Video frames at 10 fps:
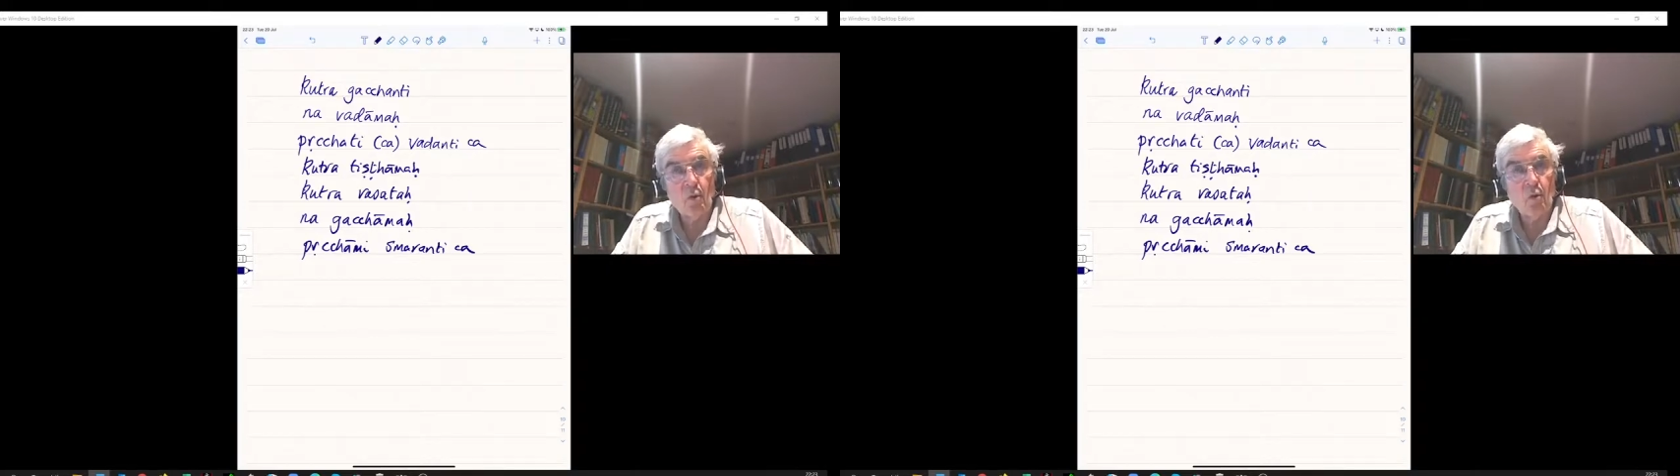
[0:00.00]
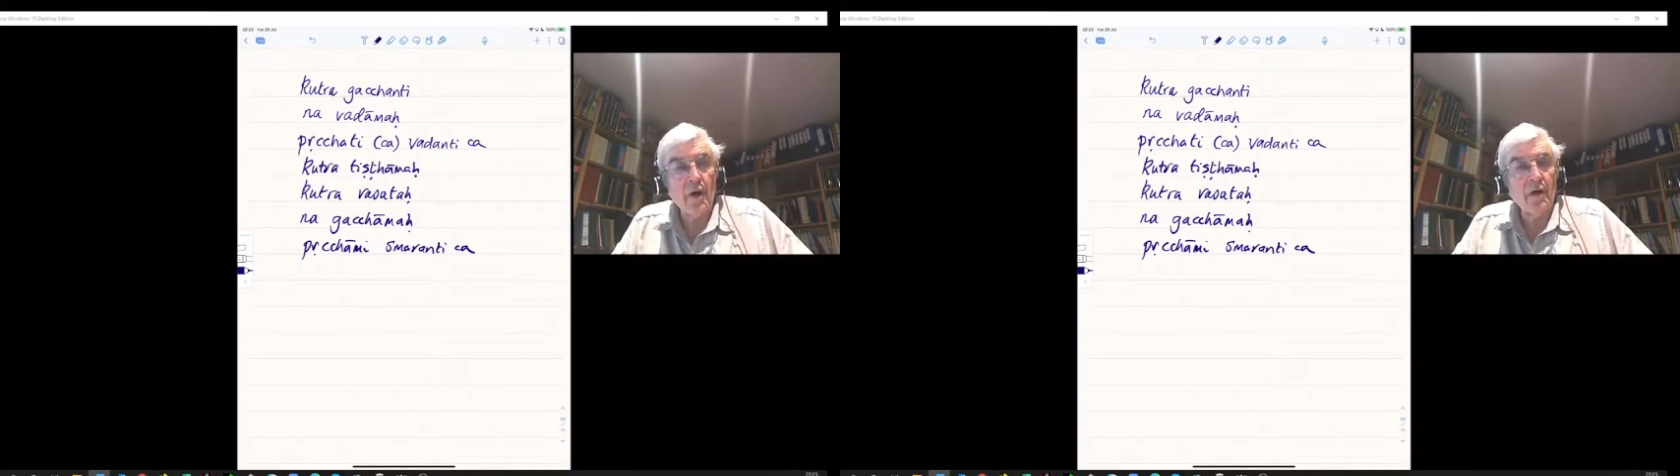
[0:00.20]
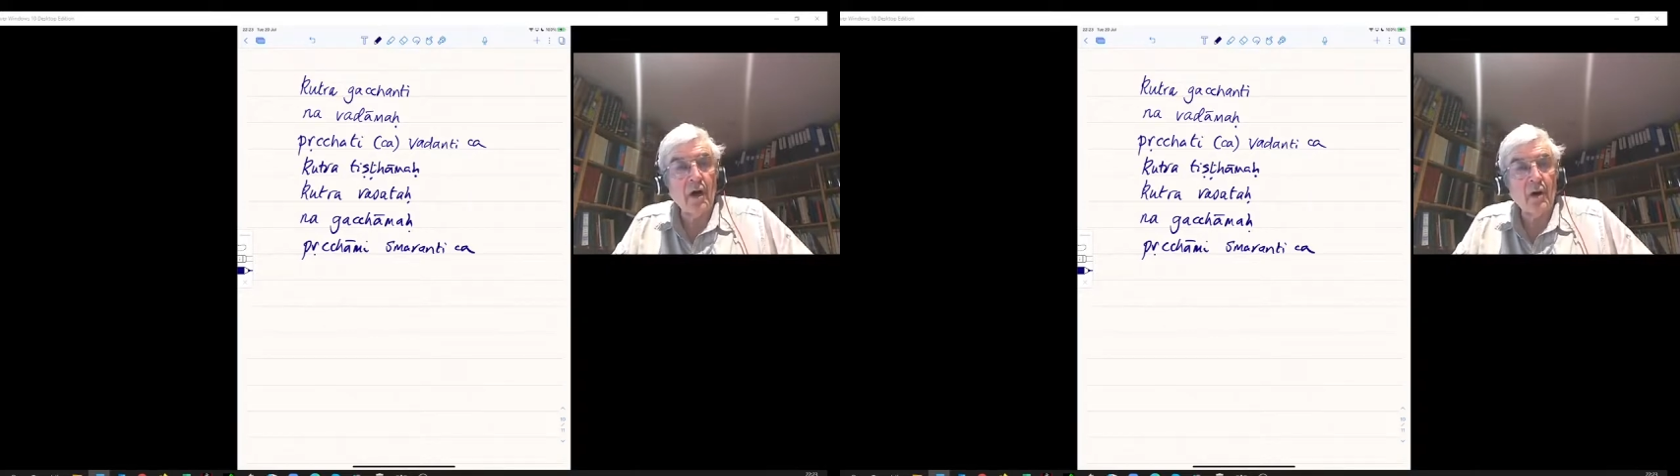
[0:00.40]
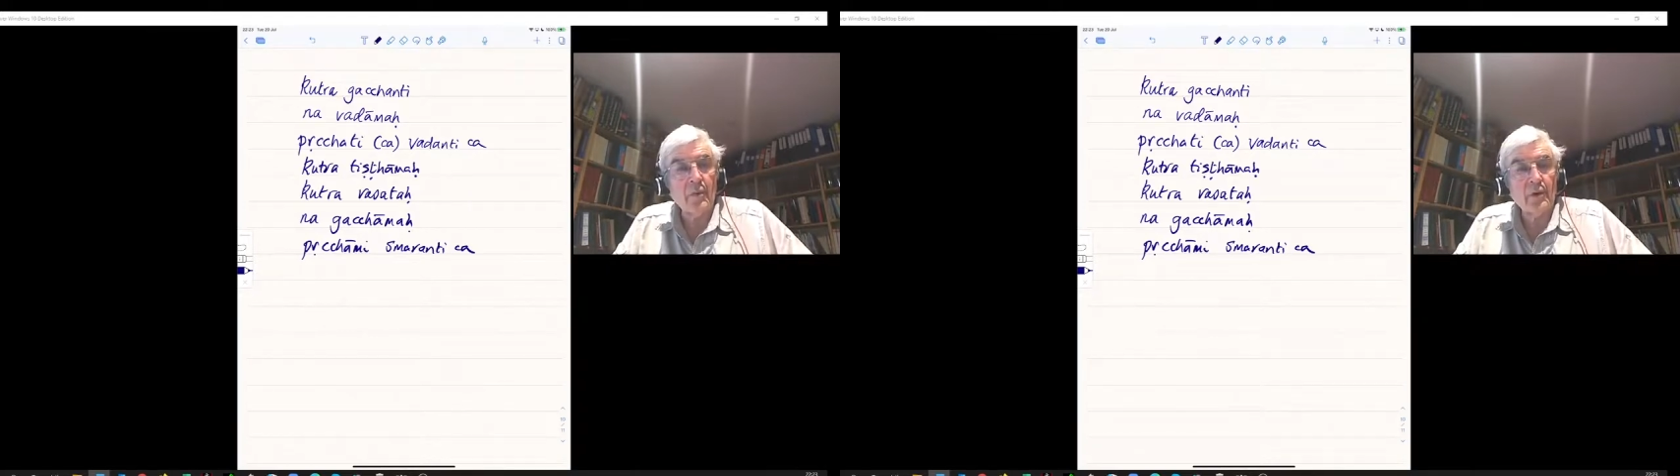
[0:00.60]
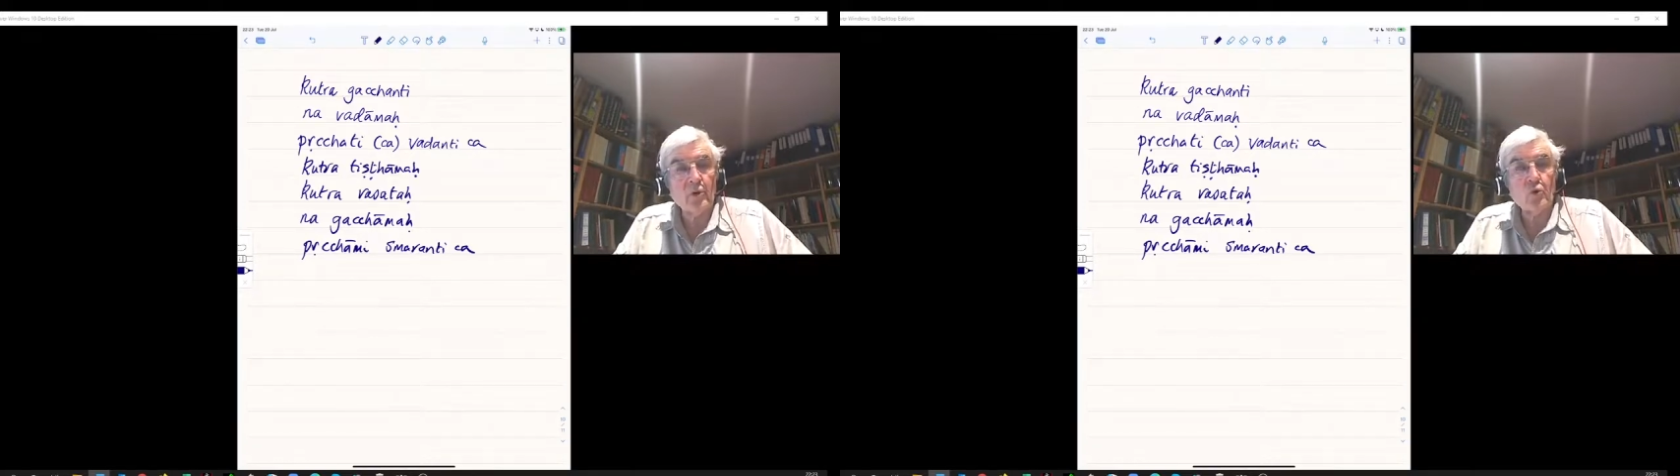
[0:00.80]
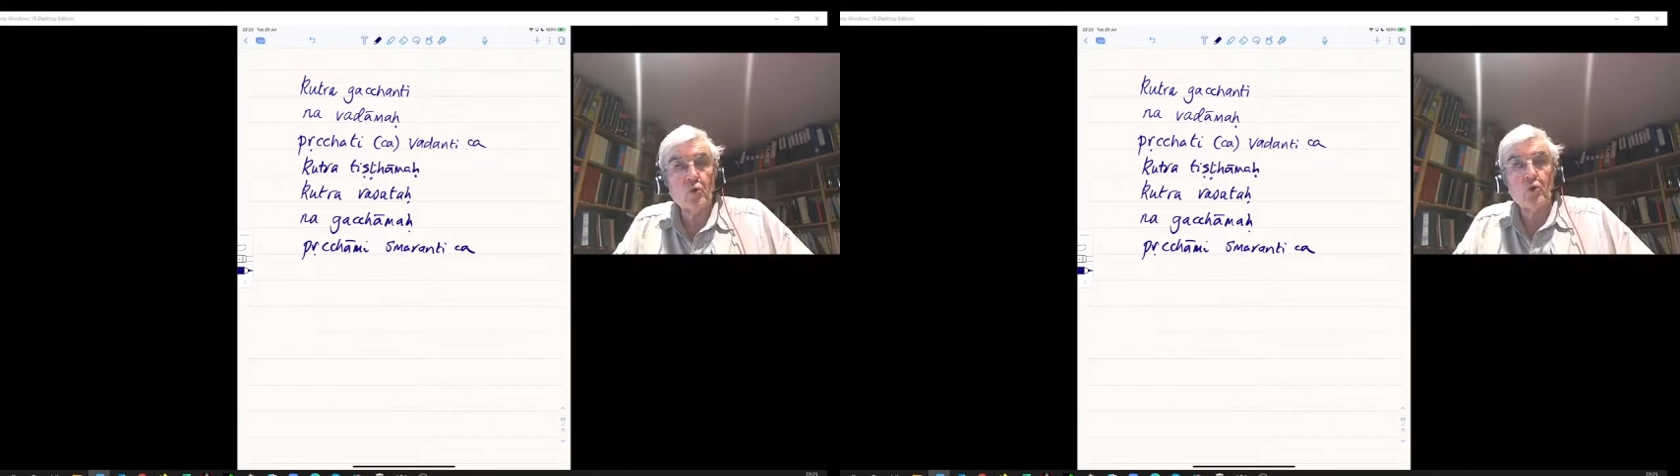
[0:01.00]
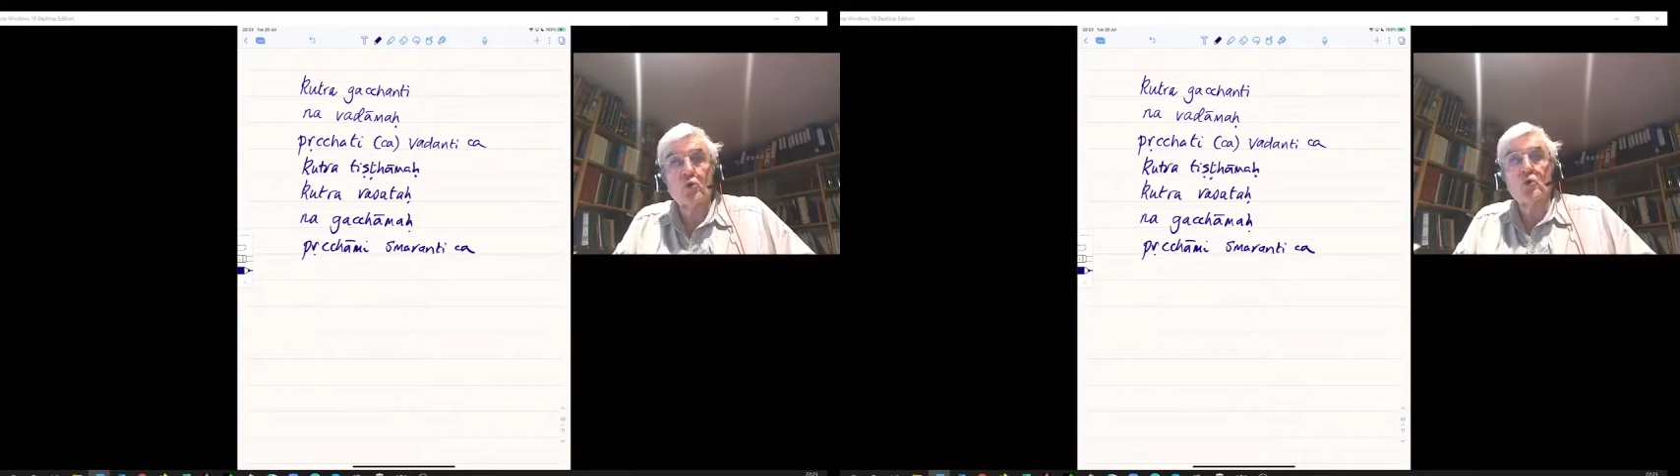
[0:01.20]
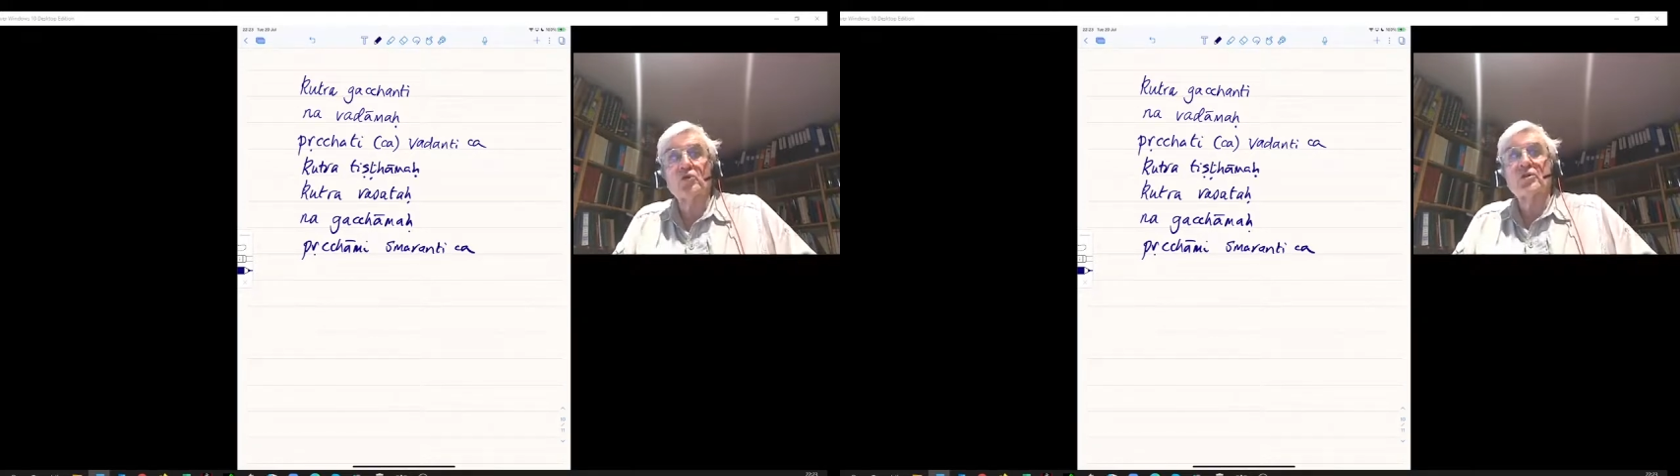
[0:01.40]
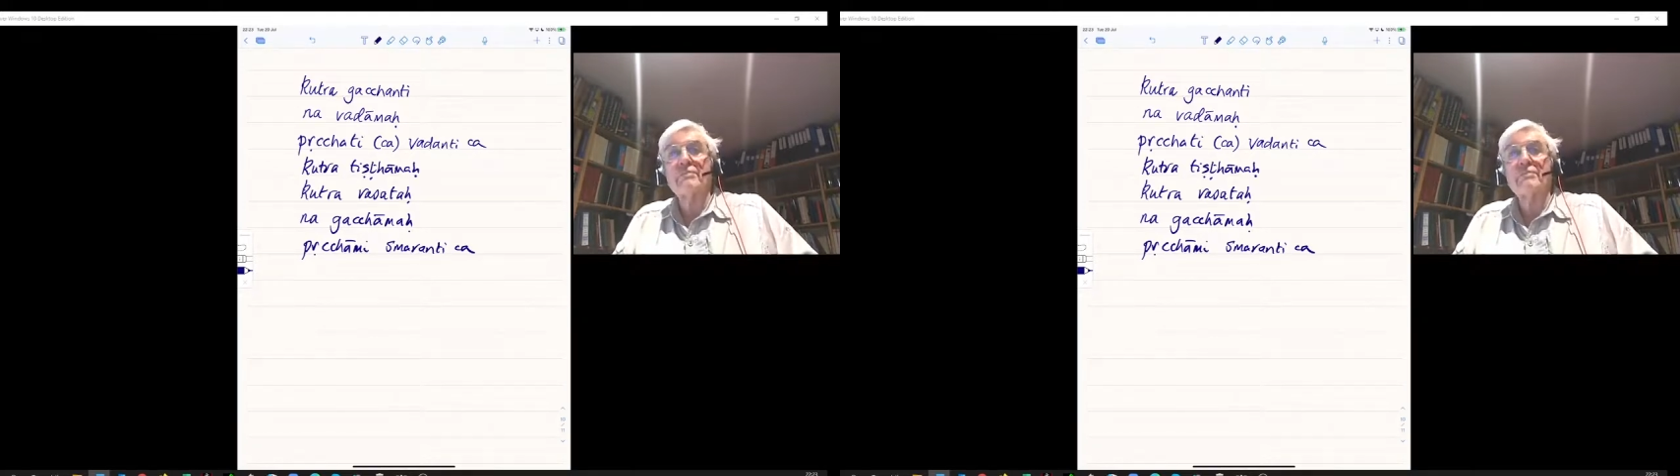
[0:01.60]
Where are we? Kutra